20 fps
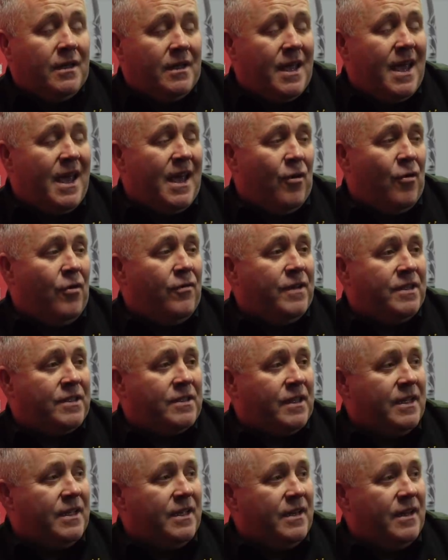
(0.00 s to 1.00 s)
Yeah,
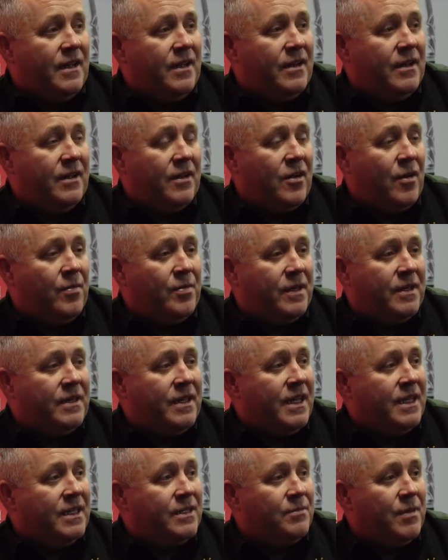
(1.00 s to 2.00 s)
obviously a couple of
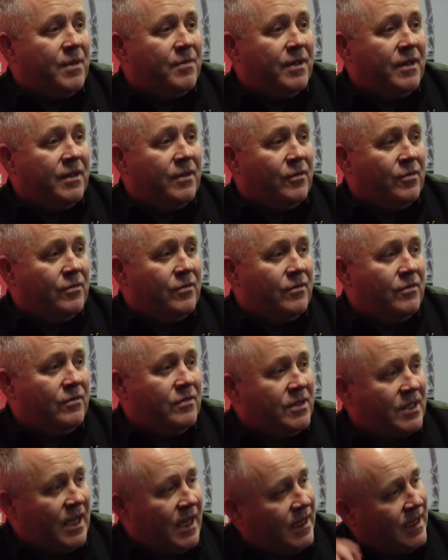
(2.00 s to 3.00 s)
days, maybe it'll
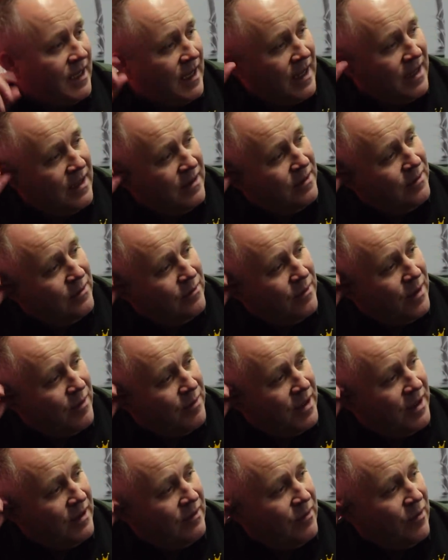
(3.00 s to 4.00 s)
sink in and
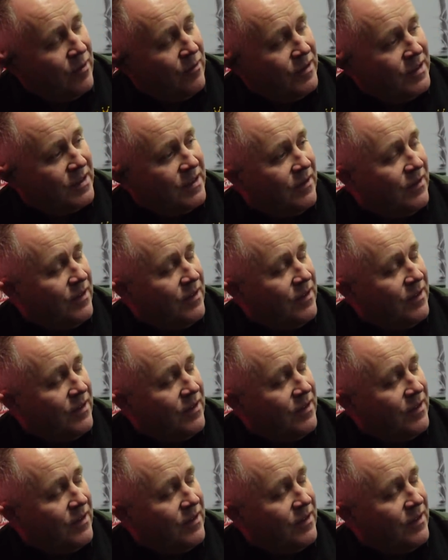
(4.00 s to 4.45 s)
maybe obviously